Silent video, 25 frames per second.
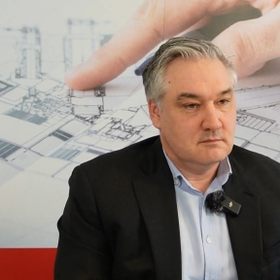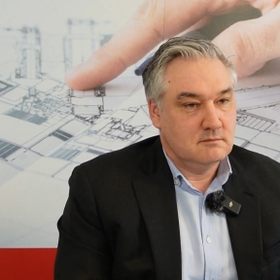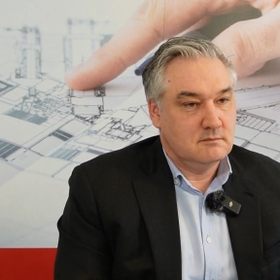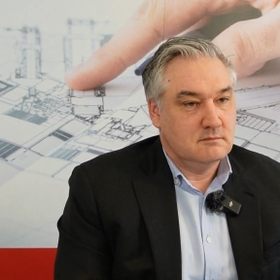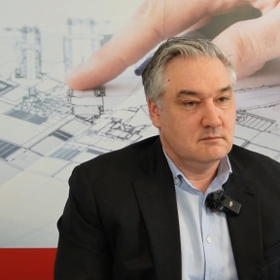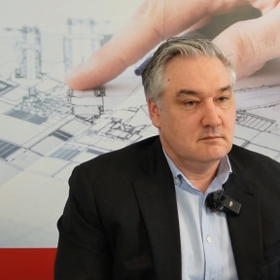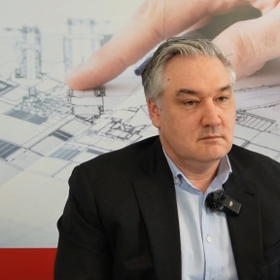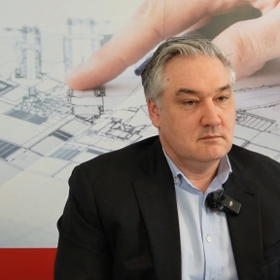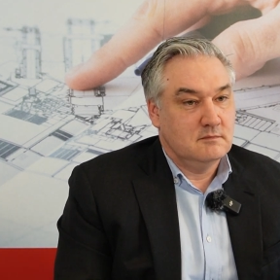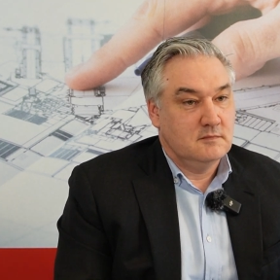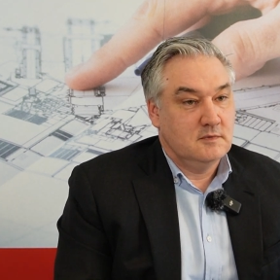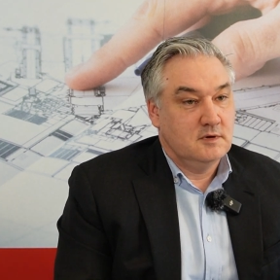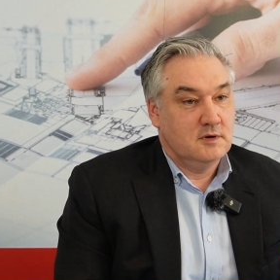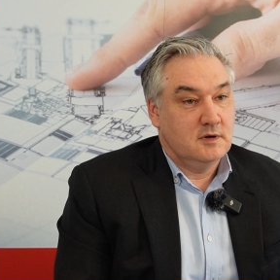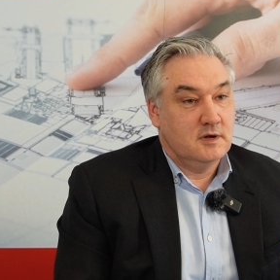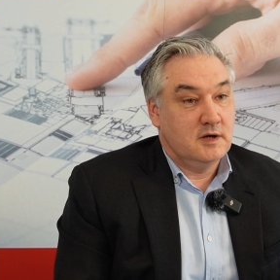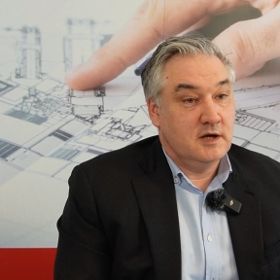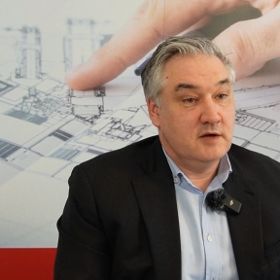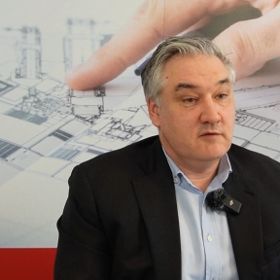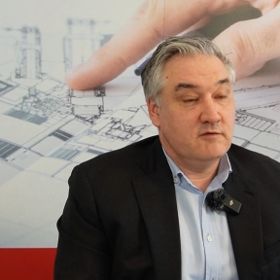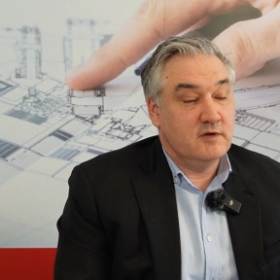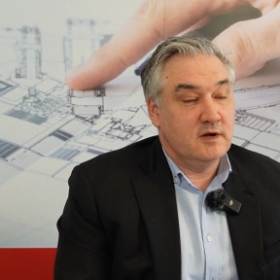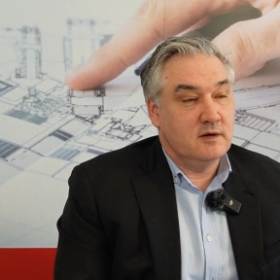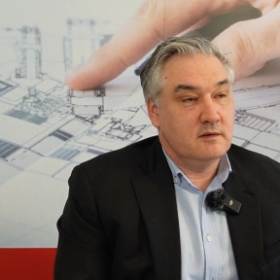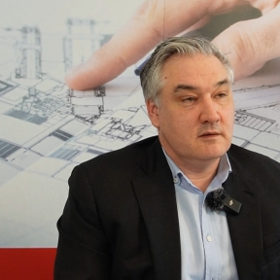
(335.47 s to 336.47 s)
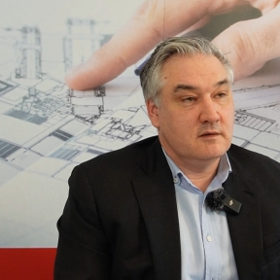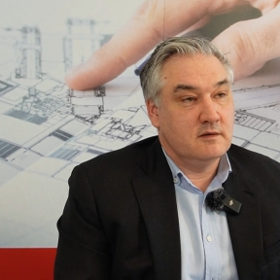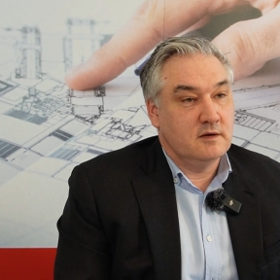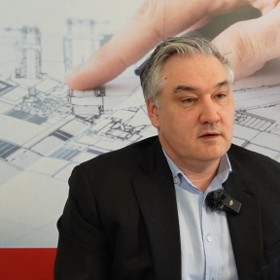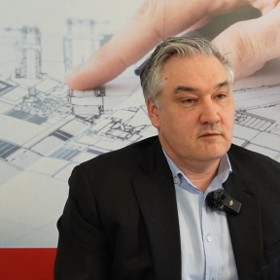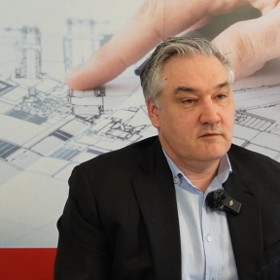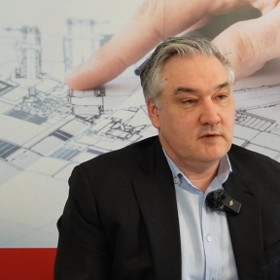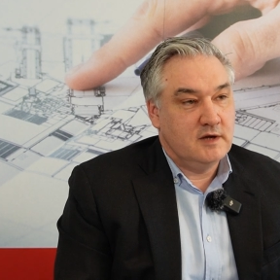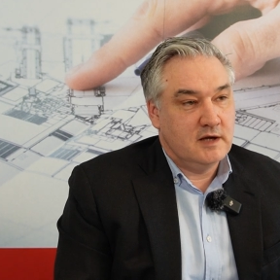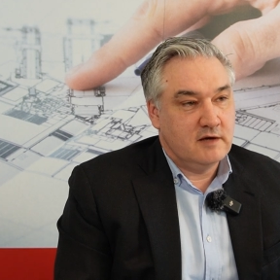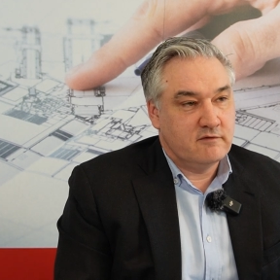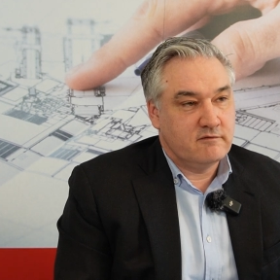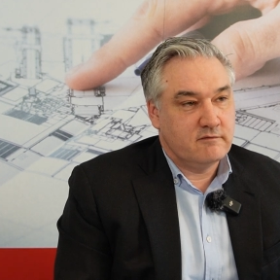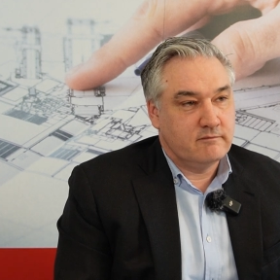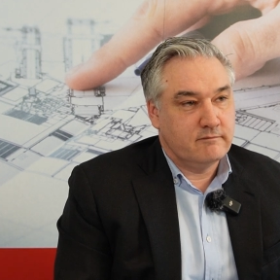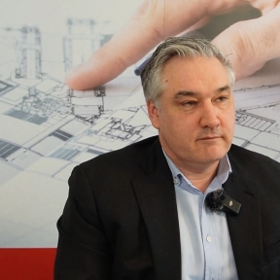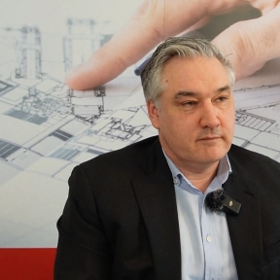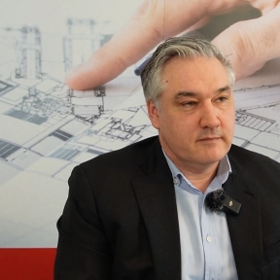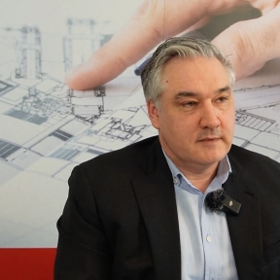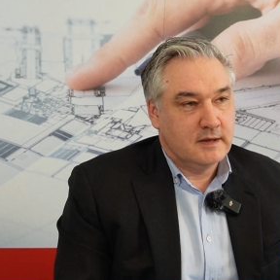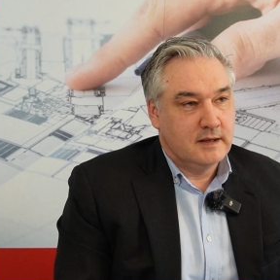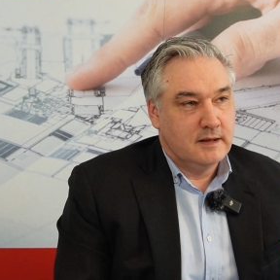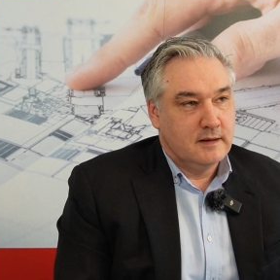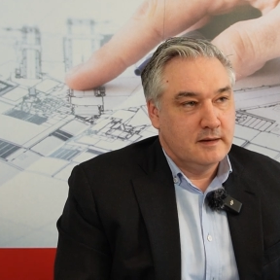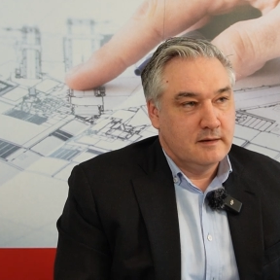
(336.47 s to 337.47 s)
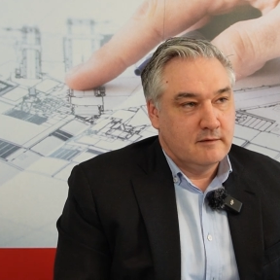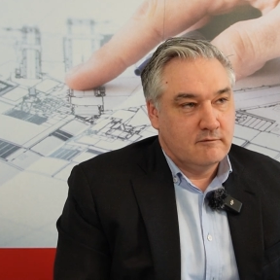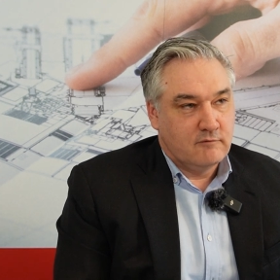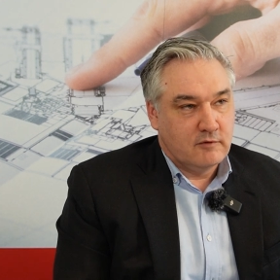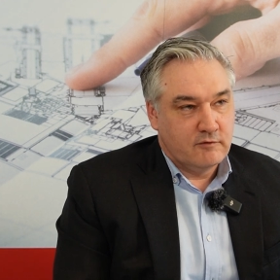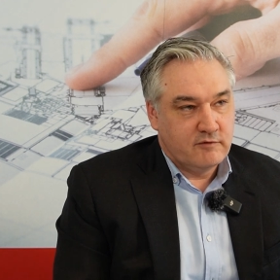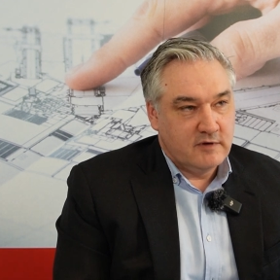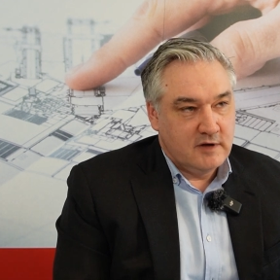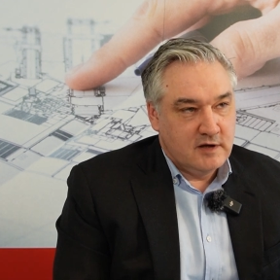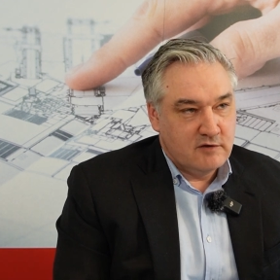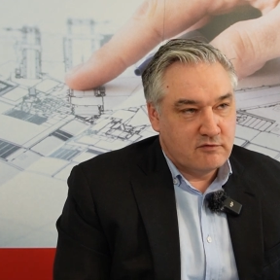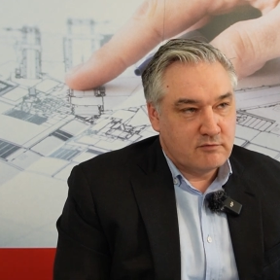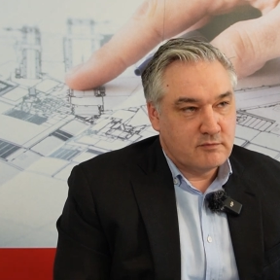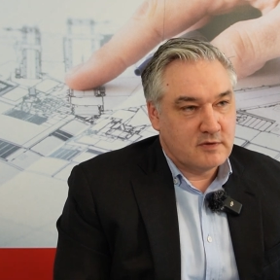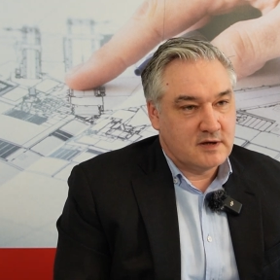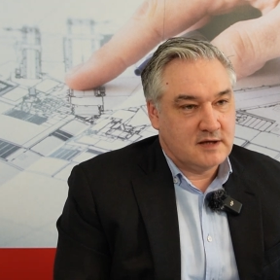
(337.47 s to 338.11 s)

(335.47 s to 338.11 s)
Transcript: Okay. And we have, what we hear